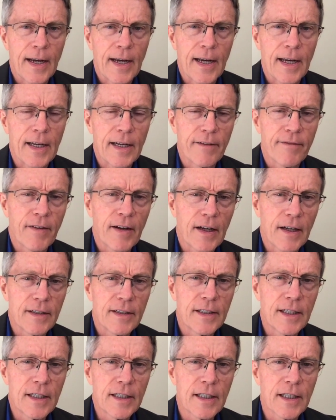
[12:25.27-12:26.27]
and if I
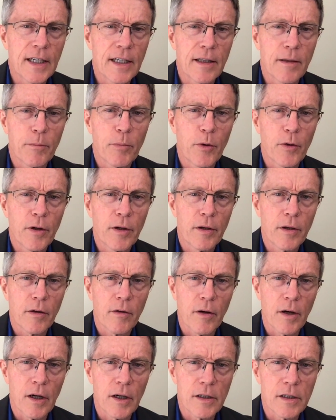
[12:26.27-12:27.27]
didn't get the point
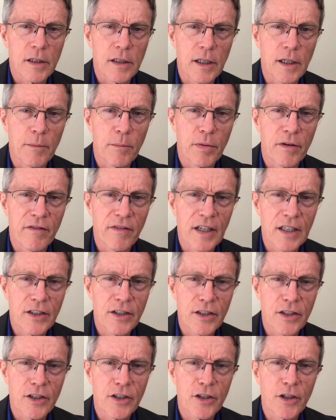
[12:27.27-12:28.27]
across that
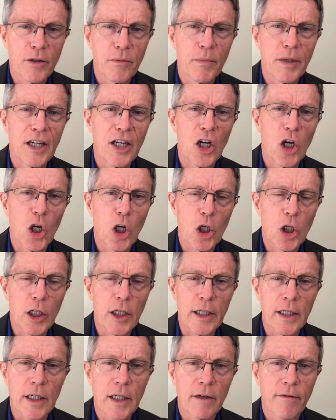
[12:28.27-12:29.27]
prevention should be
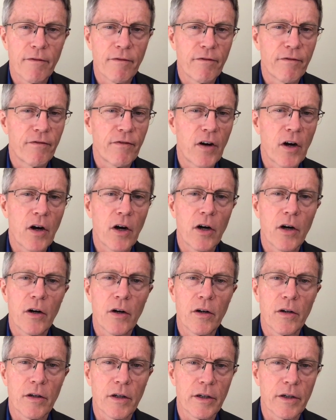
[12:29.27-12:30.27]
early, far
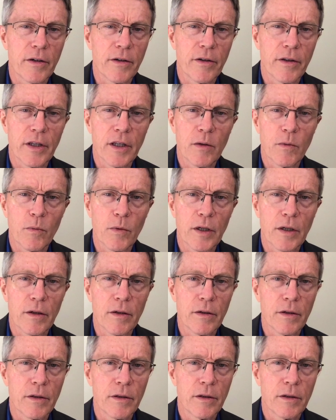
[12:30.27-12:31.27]
earlier than
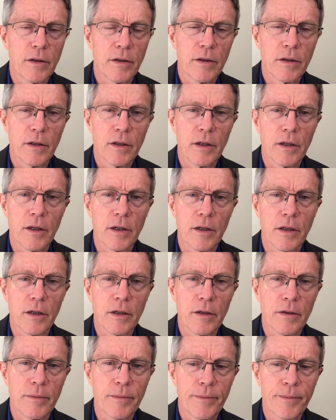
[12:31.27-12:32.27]
we're uh,